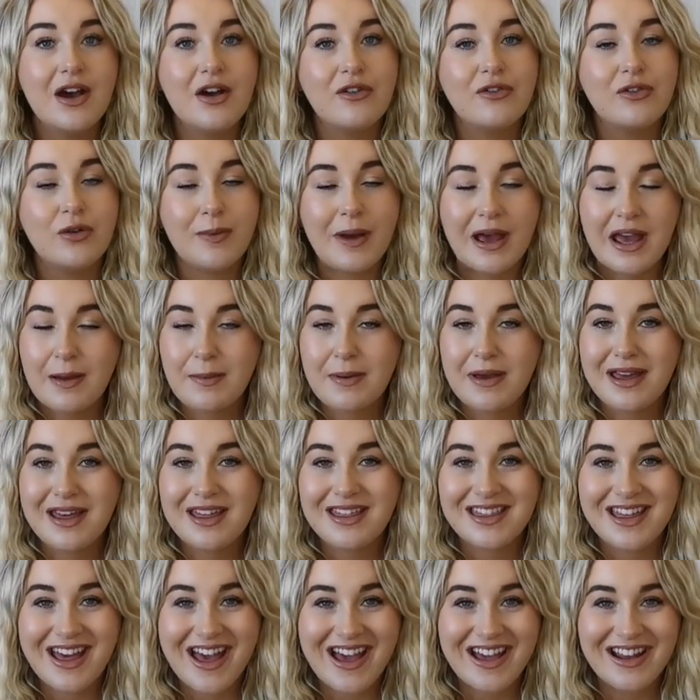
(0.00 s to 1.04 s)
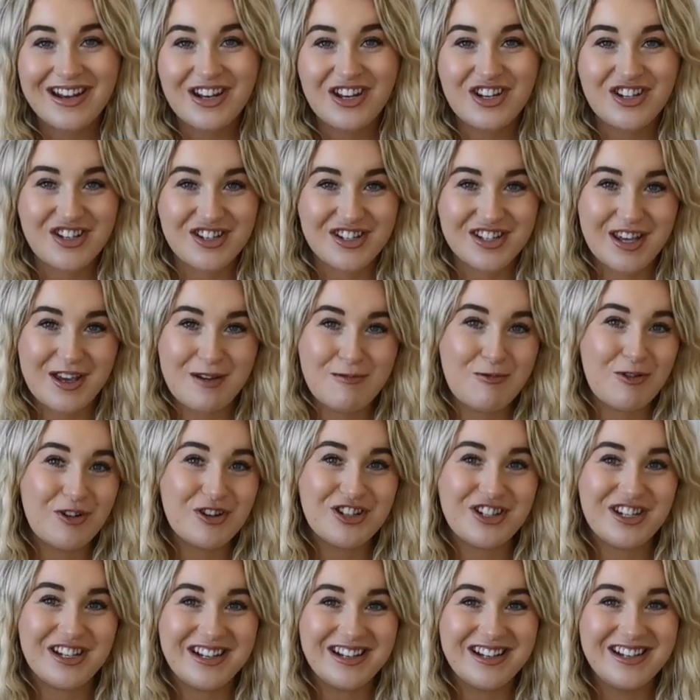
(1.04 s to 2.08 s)
for baby, then just keep
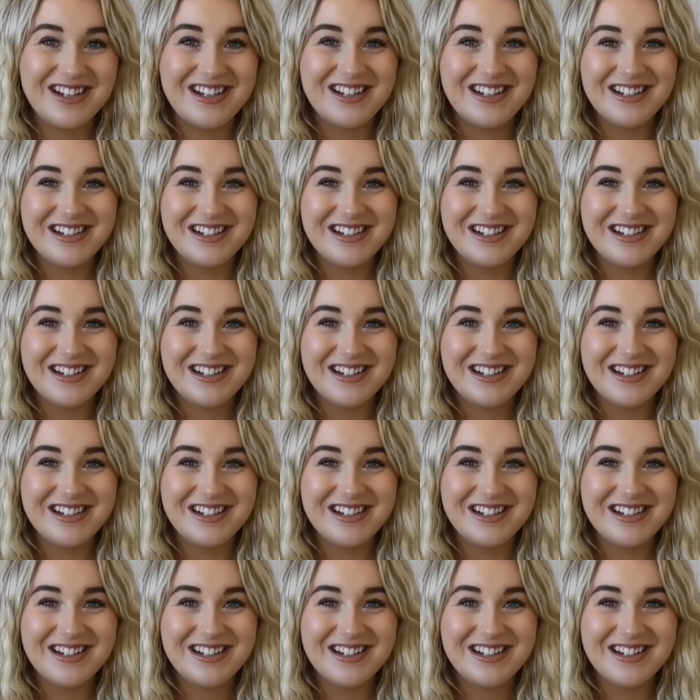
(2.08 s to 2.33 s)
watching.